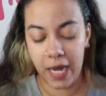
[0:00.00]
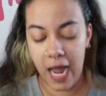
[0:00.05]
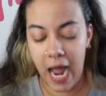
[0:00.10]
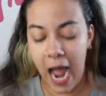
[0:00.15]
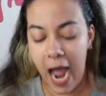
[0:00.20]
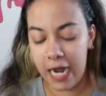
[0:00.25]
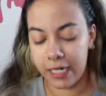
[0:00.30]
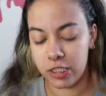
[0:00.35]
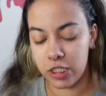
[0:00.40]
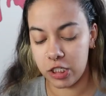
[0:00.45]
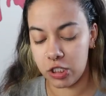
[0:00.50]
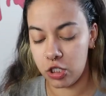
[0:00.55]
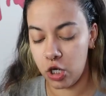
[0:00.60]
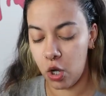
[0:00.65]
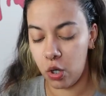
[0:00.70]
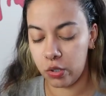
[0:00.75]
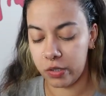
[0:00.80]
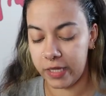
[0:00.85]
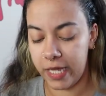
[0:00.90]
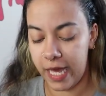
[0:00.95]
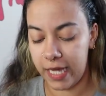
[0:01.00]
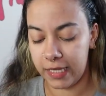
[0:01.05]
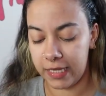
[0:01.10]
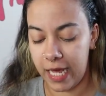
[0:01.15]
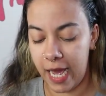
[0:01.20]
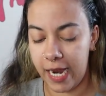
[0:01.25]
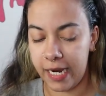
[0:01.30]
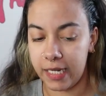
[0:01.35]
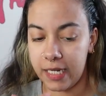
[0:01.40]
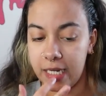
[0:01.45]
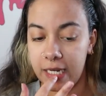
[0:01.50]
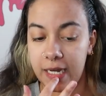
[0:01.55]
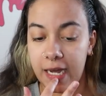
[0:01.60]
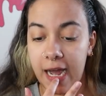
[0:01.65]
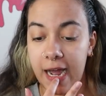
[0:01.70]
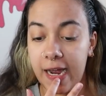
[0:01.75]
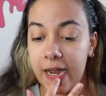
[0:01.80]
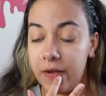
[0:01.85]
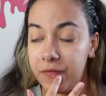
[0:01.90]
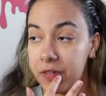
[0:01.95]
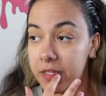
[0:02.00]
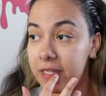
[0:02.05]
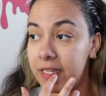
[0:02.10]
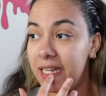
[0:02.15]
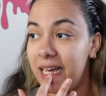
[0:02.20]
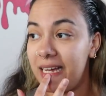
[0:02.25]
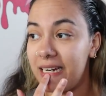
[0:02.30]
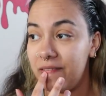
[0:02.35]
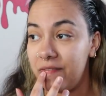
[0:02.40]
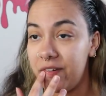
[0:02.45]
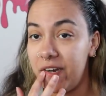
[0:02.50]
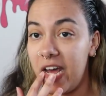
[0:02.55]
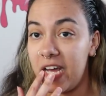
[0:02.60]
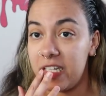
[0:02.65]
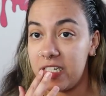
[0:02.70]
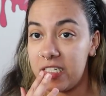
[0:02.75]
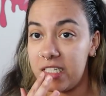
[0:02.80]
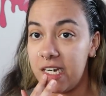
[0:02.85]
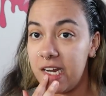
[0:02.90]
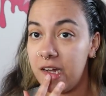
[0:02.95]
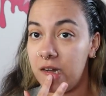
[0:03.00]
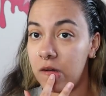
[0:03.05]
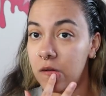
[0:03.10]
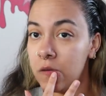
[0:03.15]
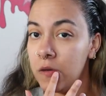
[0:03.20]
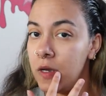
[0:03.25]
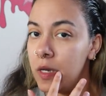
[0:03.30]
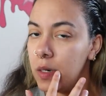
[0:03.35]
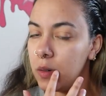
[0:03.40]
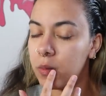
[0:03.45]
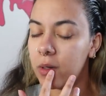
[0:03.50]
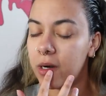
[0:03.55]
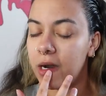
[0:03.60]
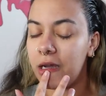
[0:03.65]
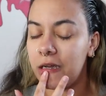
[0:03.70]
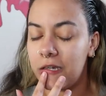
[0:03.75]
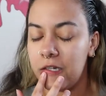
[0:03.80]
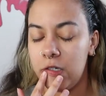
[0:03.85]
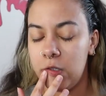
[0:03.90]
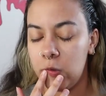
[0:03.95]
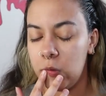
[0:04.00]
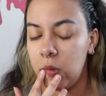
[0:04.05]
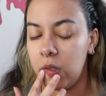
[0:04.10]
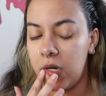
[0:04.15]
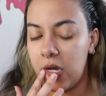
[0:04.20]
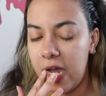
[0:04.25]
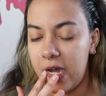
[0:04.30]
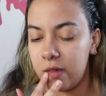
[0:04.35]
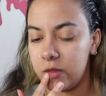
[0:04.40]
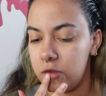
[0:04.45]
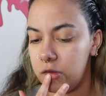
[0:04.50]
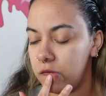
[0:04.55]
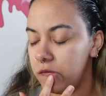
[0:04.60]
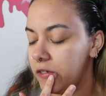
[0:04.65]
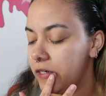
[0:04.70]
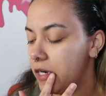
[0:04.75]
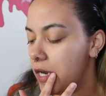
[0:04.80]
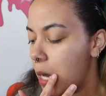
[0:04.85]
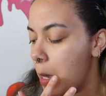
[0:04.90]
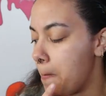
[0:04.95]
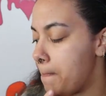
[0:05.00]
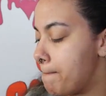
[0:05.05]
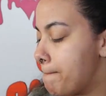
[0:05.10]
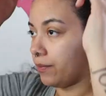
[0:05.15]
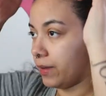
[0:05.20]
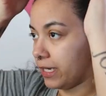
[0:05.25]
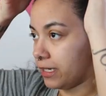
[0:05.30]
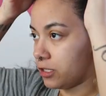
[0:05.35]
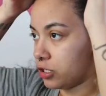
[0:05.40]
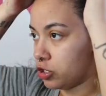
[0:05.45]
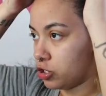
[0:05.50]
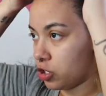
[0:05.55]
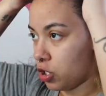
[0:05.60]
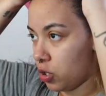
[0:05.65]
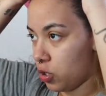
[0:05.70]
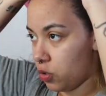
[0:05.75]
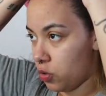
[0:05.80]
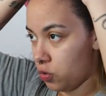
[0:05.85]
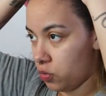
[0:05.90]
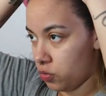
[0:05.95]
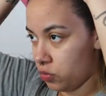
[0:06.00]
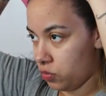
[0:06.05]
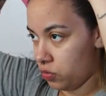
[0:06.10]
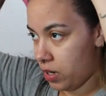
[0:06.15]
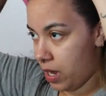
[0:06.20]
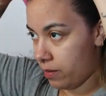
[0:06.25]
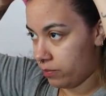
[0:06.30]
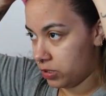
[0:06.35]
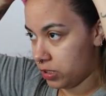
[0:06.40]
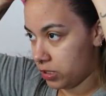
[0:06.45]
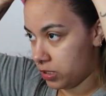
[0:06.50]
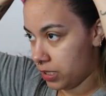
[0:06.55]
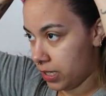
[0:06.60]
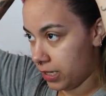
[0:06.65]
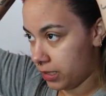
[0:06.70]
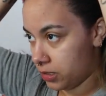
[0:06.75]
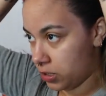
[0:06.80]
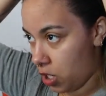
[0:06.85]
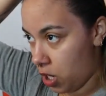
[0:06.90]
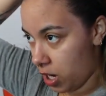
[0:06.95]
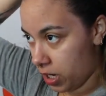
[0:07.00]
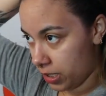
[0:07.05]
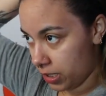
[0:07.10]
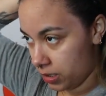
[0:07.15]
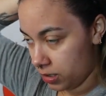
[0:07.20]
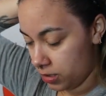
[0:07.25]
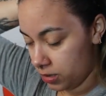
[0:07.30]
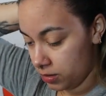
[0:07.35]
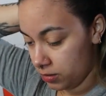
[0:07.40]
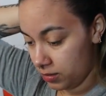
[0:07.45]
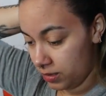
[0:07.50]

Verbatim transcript: but I just know that like I have a lot of knowledge now where I could do a how-to video. I'm like so, I'm just like talking